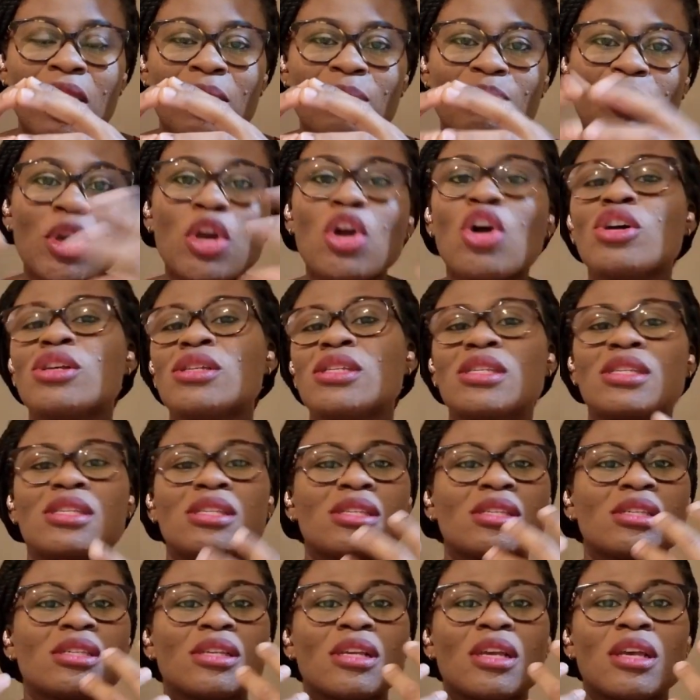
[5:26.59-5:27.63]

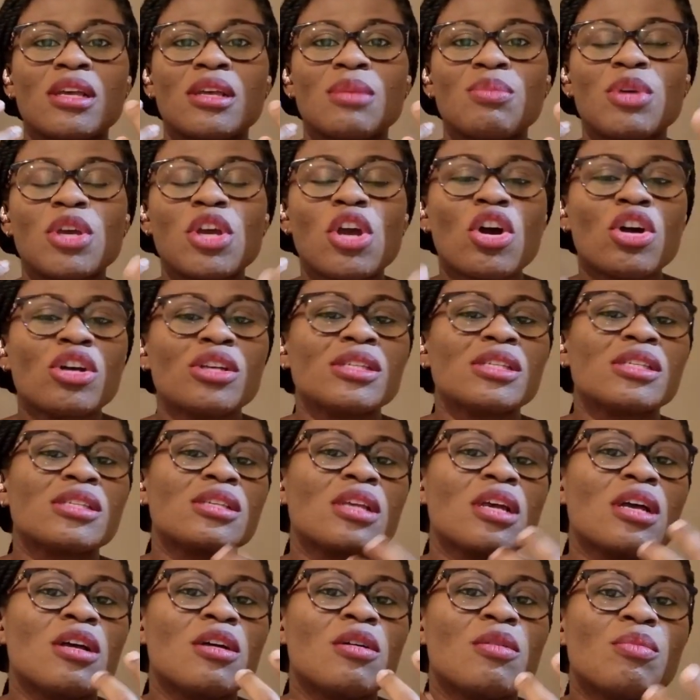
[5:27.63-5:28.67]
because
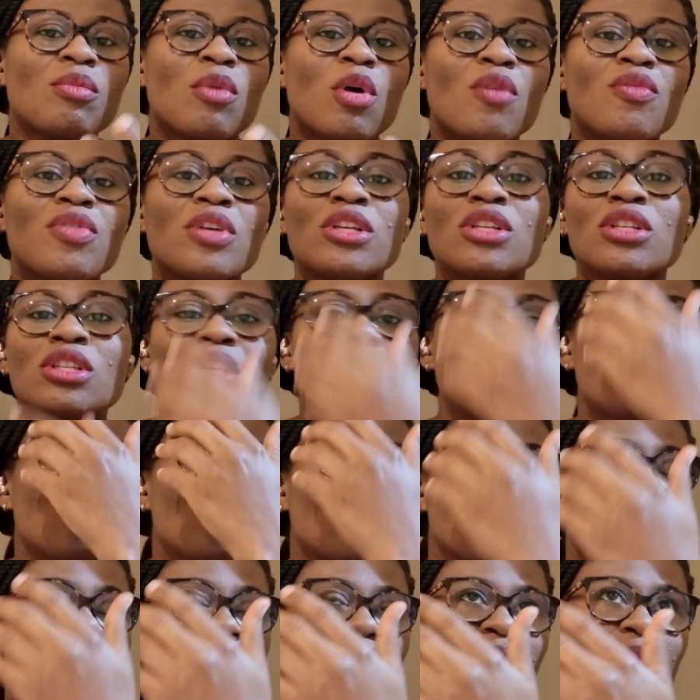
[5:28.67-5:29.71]
of
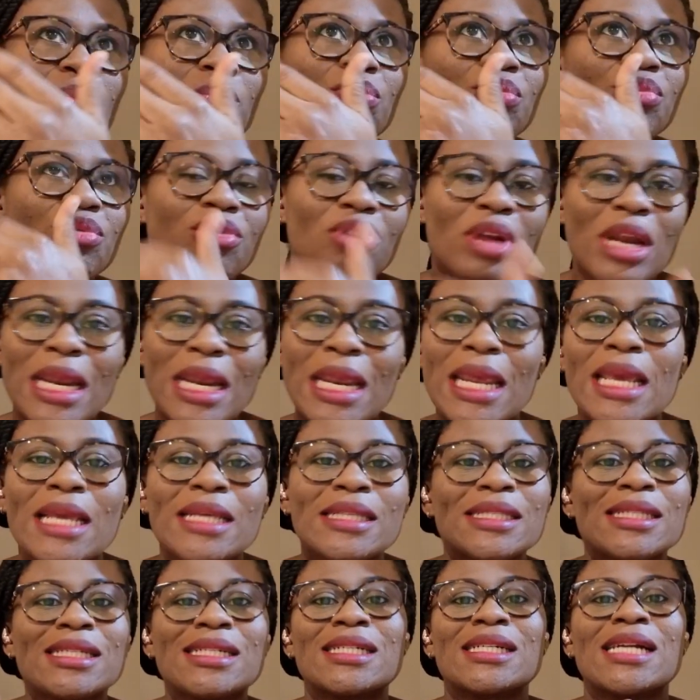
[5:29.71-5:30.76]
the break in
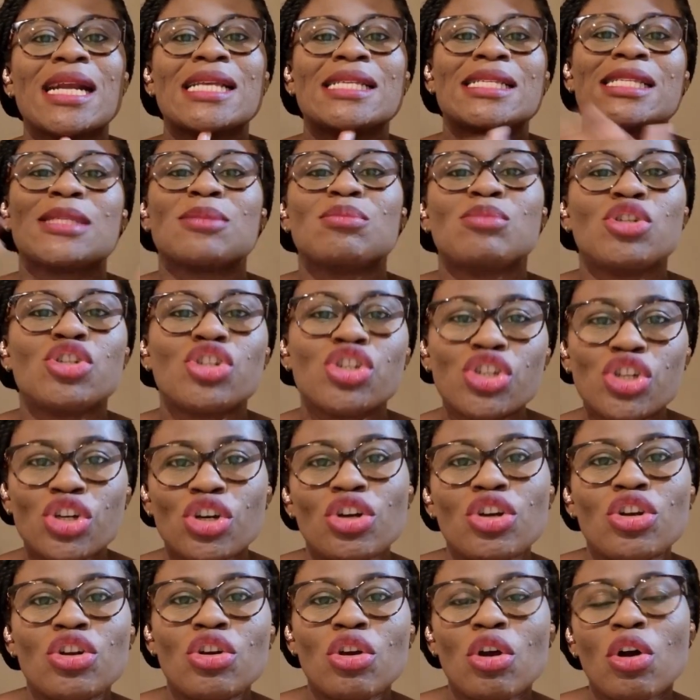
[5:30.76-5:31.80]

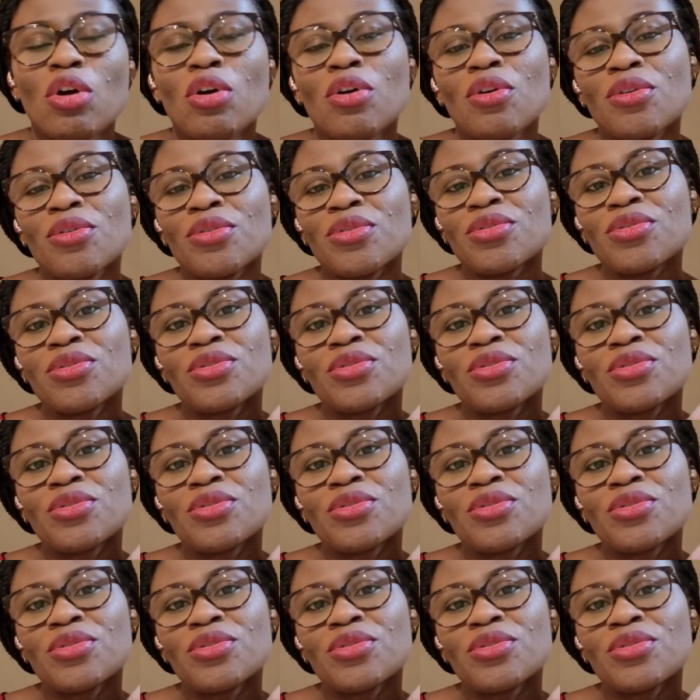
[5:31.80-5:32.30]
transmission of